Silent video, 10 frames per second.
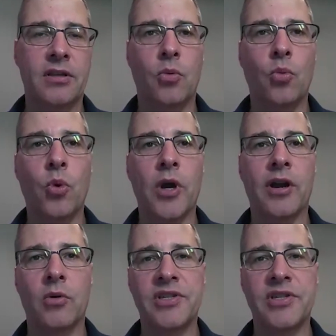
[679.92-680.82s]

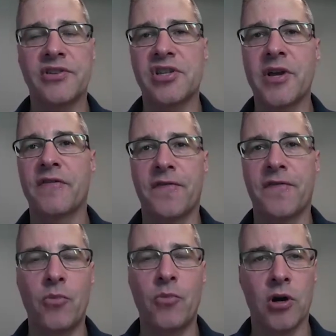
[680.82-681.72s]
where is there some kind of
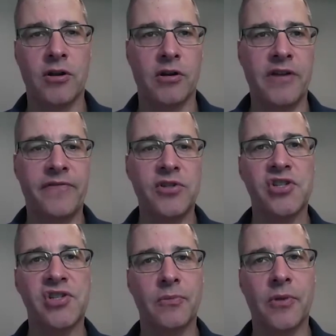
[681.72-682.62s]
framework or even
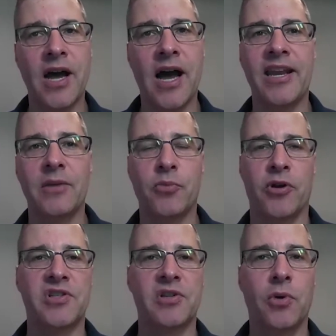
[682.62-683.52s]
just some guiding
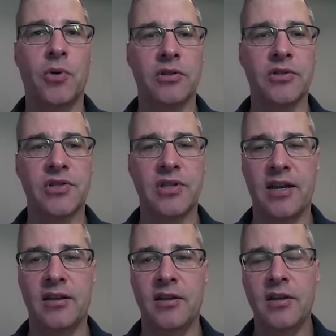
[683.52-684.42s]
principles
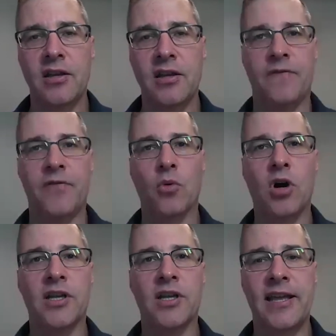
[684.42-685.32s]
that if you're
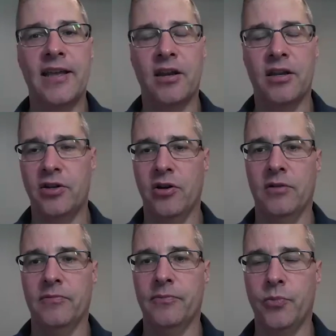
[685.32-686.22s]
walking in and
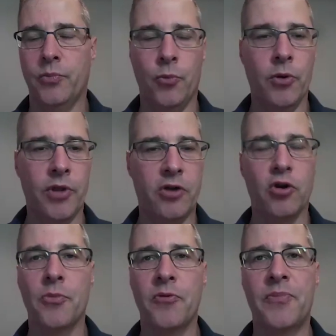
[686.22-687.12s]
you're in a
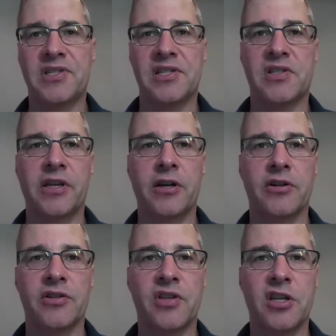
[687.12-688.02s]
group of business
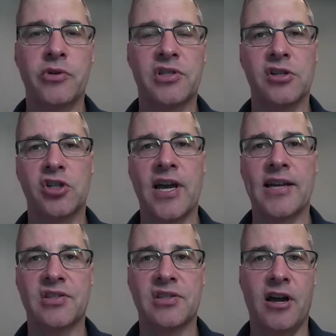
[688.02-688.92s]
leaders that you would
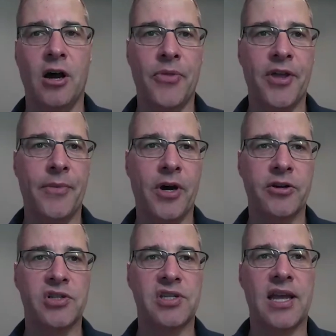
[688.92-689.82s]
suggest to help them
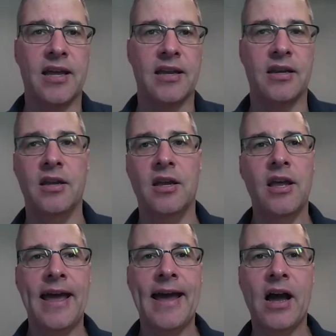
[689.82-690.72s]
understand
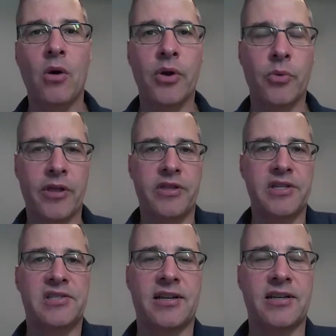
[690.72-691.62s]
how and whether
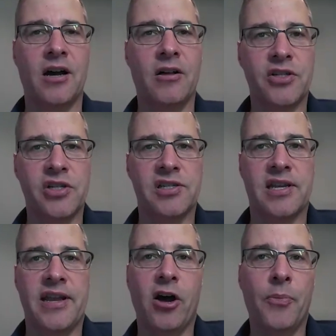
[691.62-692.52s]
these technologies
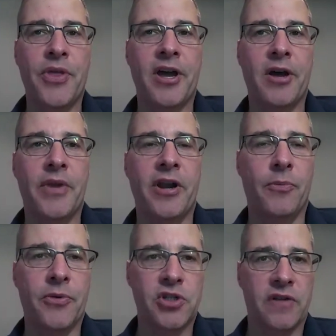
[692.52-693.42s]
can help them and
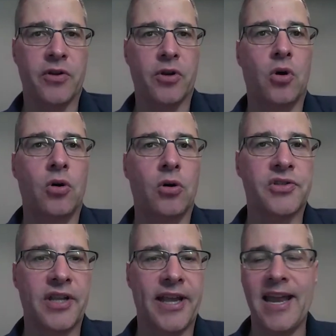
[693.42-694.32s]
help achieve their
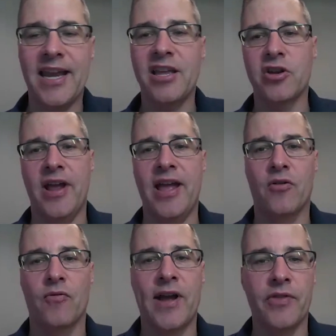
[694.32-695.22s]
goals? And like, how do you get your head
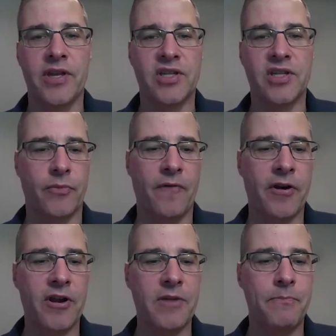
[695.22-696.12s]
around this from a
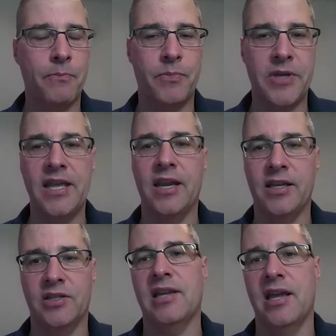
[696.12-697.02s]
very
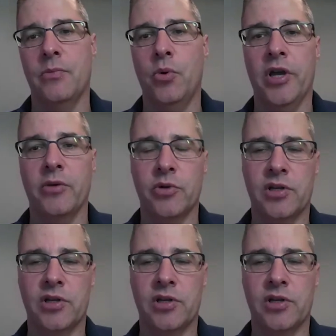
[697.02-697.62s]
beginning standpoint?